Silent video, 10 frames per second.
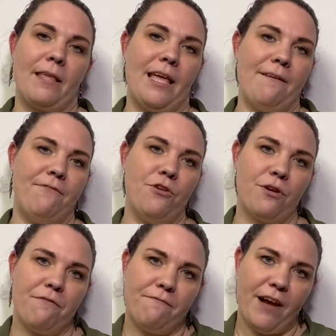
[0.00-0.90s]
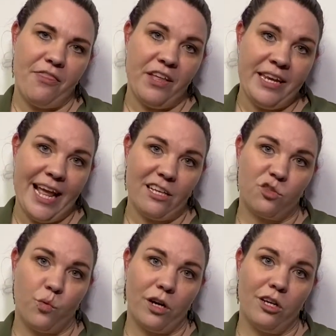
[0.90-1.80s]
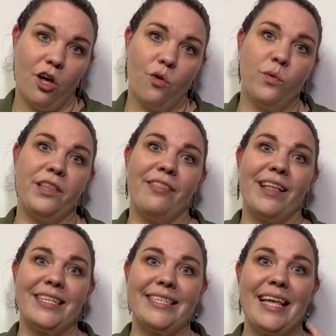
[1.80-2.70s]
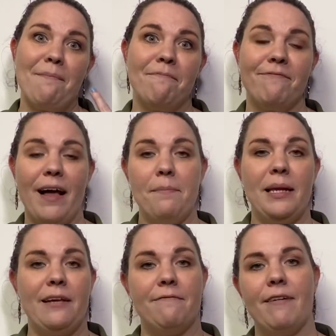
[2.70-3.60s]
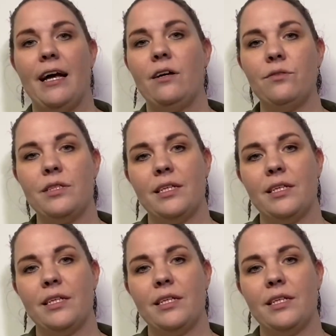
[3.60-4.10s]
If you can find the next one along within that same family of vowels,